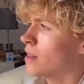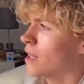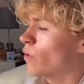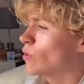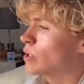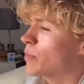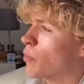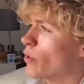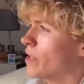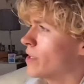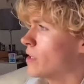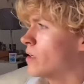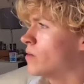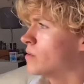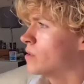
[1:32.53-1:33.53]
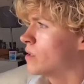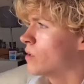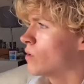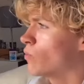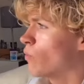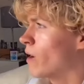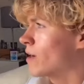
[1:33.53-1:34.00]
Like, what's the point, you know?
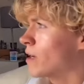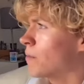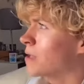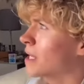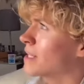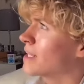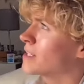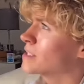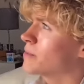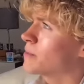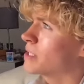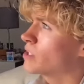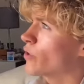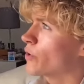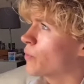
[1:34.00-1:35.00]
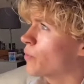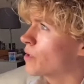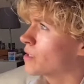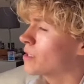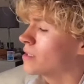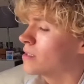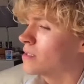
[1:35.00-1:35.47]
Why complicate something that's already
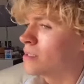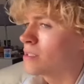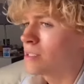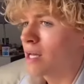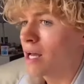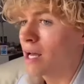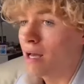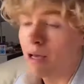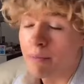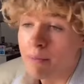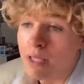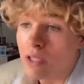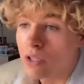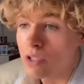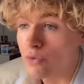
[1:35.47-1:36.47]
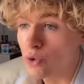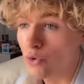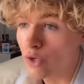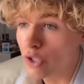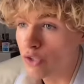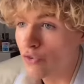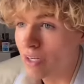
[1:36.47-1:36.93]
working? I mean, look at the
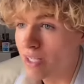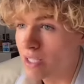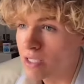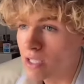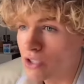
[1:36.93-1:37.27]
divorce rate in this